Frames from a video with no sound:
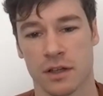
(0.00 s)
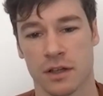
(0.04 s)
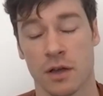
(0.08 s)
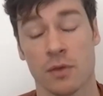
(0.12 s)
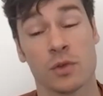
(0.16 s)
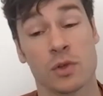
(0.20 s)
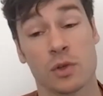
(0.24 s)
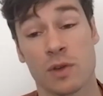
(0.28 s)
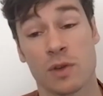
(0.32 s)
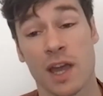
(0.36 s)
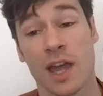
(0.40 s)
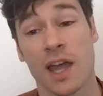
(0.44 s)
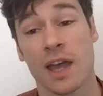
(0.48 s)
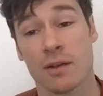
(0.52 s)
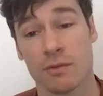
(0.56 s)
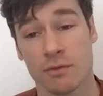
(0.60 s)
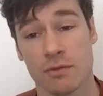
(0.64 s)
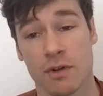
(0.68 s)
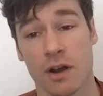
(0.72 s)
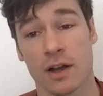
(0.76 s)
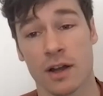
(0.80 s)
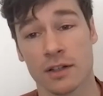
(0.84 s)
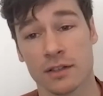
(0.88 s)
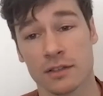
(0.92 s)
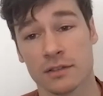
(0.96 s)
Well, you can
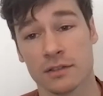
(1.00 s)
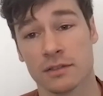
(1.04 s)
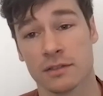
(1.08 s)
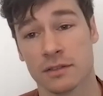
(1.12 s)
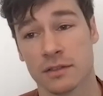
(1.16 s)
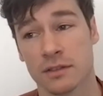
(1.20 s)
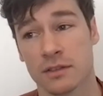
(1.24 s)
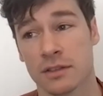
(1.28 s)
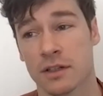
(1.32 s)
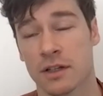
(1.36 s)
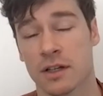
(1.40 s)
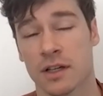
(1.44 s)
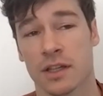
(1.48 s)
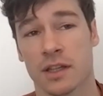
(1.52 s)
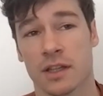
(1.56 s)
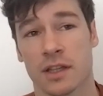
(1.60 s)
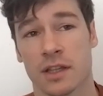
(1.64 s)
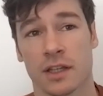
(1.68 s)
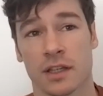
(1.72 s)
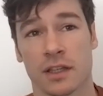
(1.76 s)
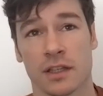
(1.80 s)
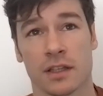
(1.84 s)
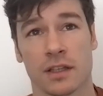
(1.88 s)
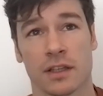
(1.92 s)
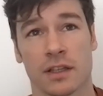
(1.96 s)
run, I
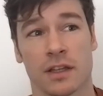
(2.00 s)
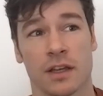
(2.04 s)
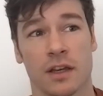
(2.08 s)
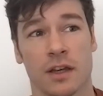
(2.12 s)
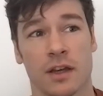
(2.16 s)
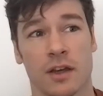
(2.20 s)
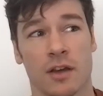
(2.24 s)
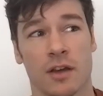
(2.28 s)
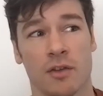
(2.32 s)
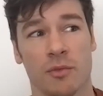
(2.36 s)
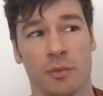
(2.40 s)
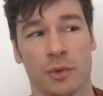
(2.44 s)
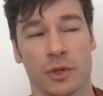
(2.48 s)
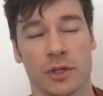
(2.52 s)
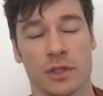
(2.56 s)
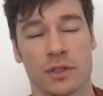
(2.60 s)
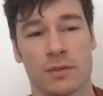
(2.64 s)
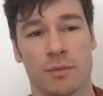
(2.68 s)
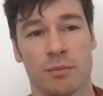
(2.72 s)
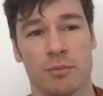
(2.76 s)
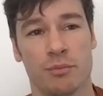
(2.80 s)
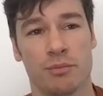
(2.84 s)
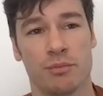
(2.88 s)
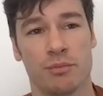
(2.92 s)
think, but it's